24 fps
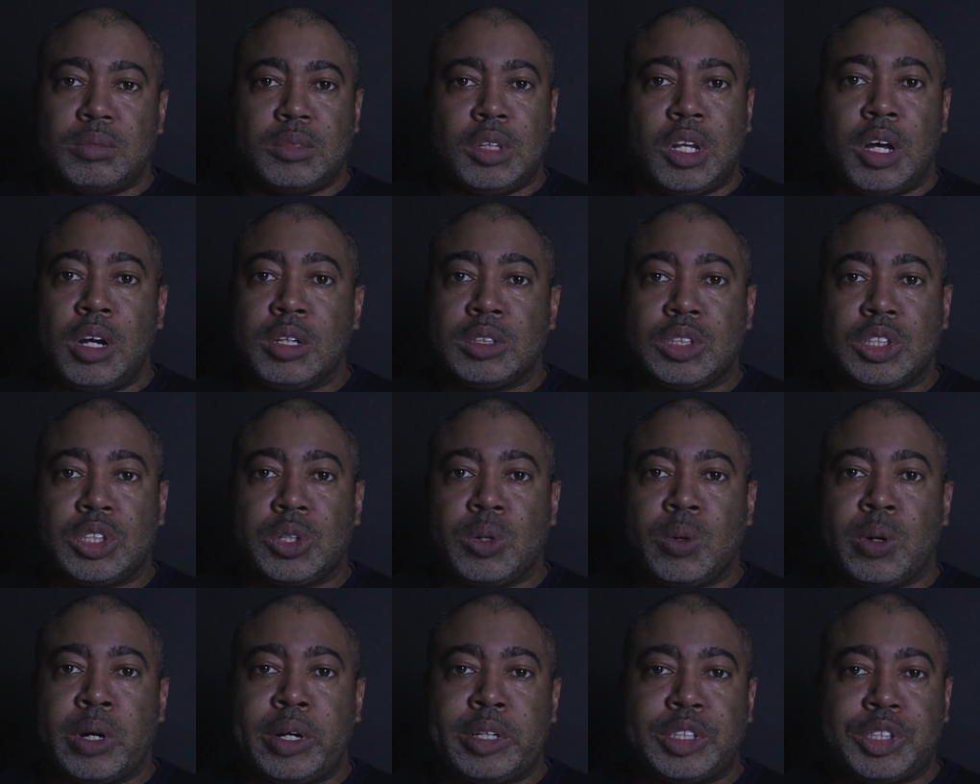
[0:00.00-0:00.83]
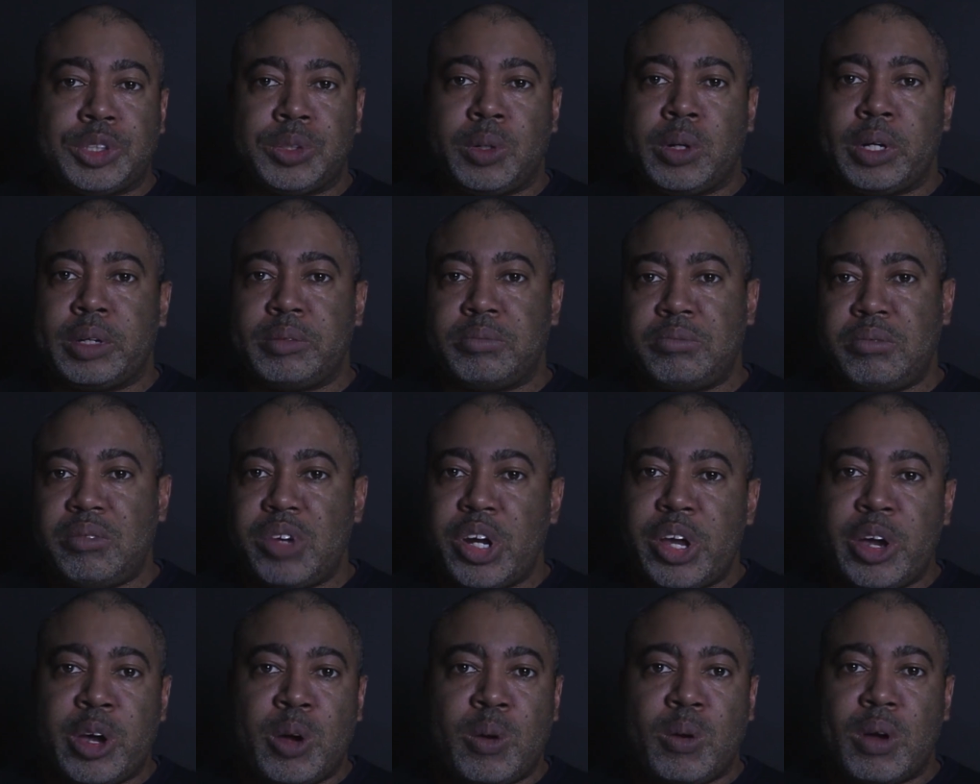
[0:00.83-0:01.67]
Long story short,
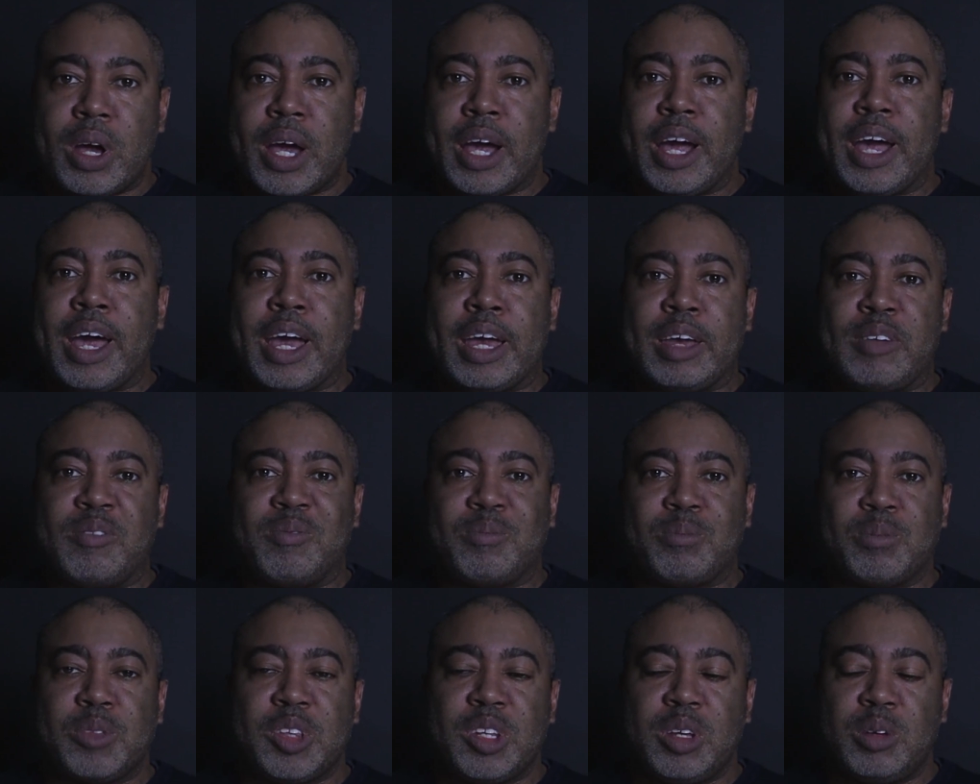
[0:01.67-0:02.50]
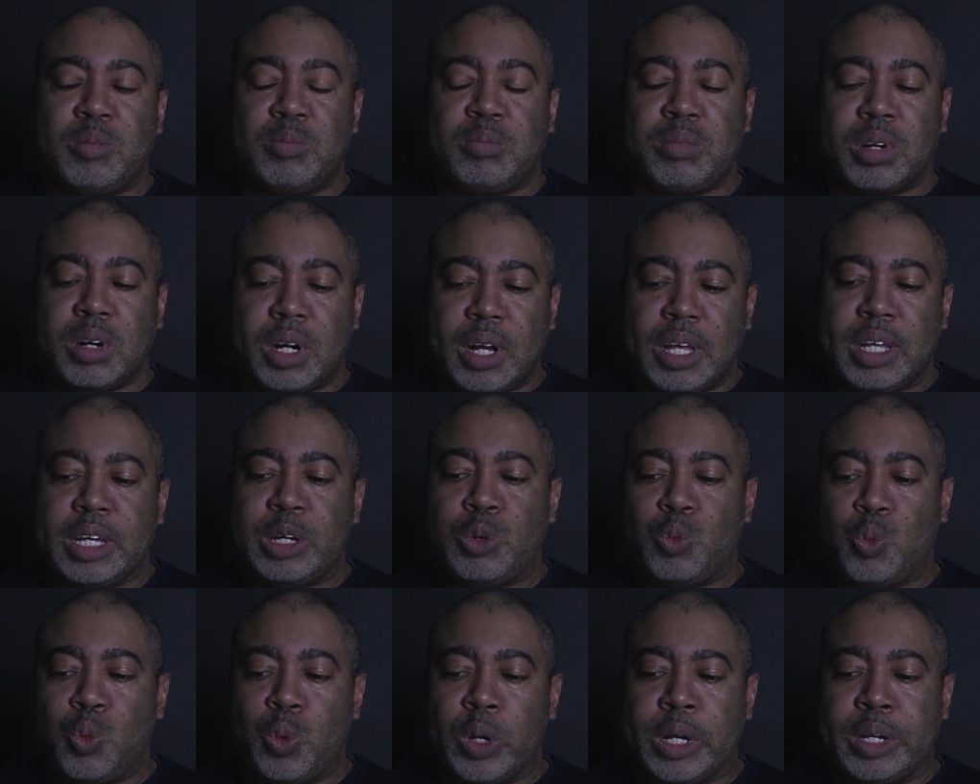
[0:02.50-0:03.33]
no, I
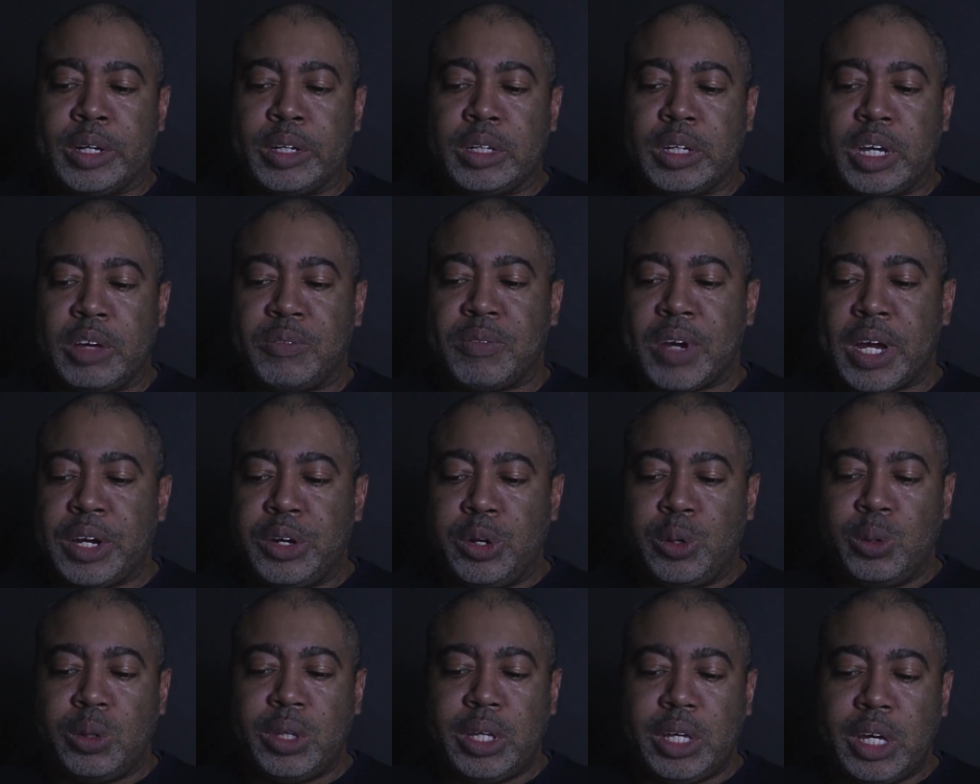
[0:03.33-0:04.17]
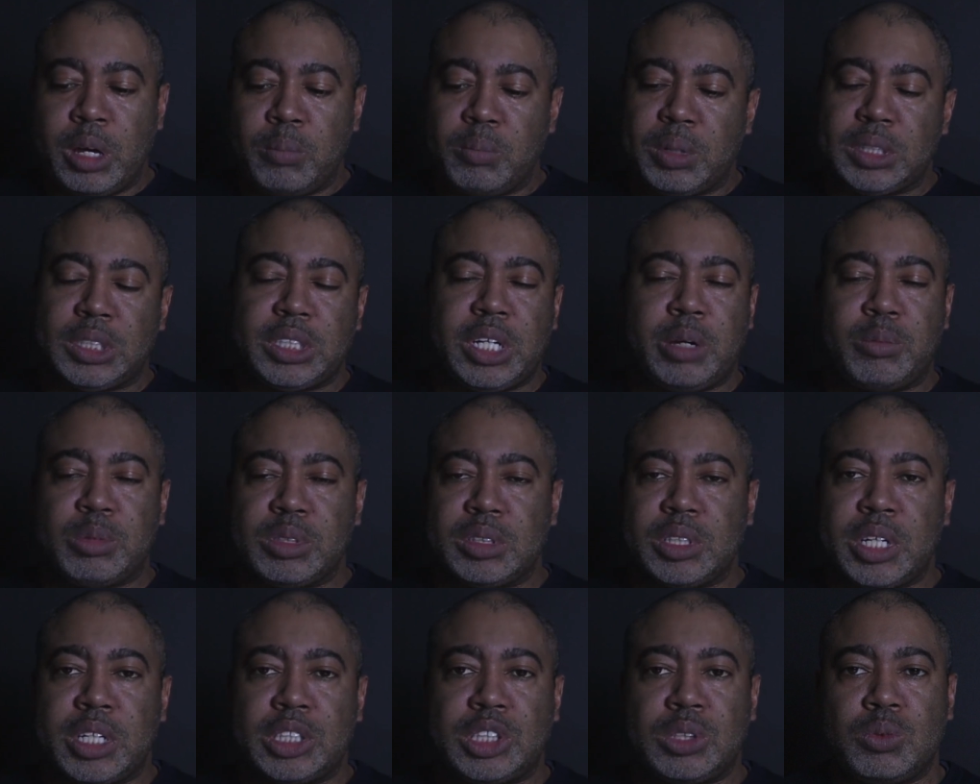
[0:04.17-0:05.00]
probably wouldn't. If I knew the image
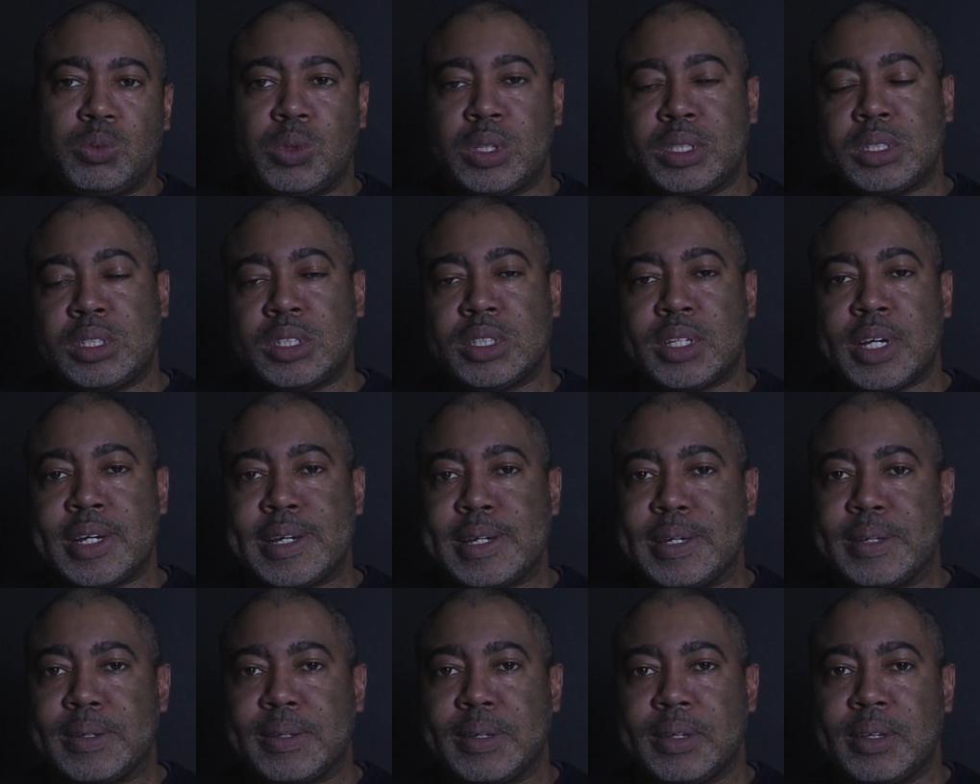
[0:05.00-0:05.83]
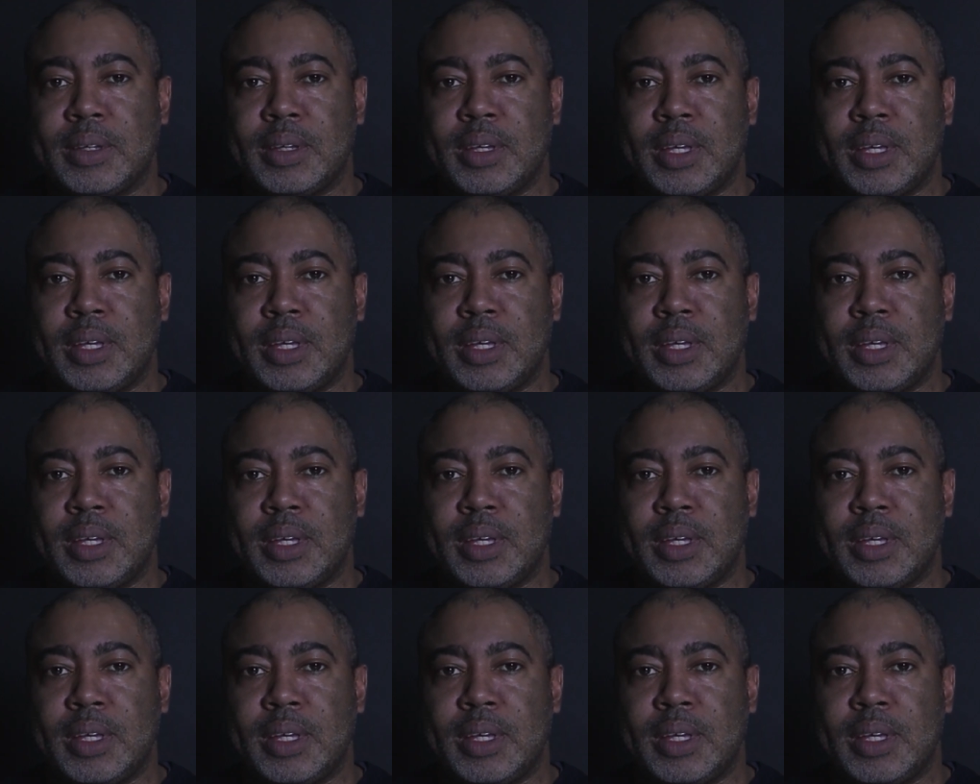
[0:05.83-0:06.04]
stabilization was like